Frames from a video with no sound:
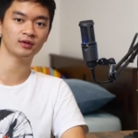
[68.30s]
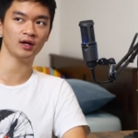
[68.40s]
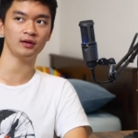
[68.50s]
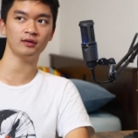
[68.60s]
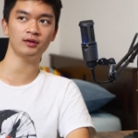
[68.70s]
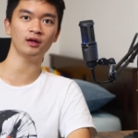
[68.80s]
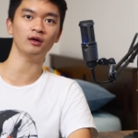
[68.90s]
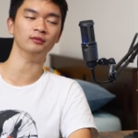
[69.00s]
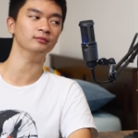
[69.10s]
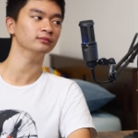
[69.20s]
kind of
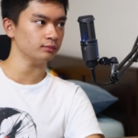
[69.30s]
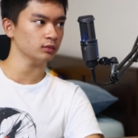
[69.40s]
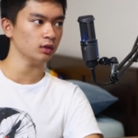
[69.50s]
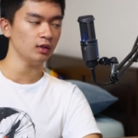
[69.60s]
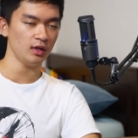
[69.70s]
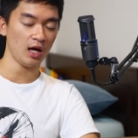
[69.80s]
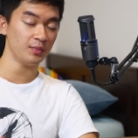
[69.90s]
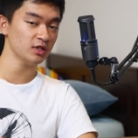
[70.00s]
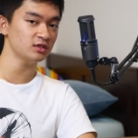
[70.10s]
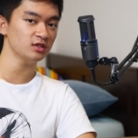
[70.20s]
done. And
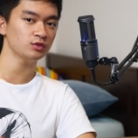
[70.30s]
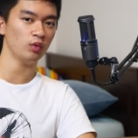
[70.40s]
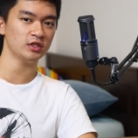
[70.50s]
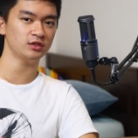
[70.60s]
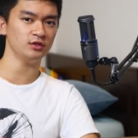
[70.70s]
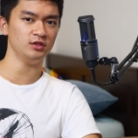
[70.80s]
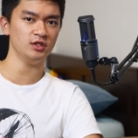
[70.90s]
because this Western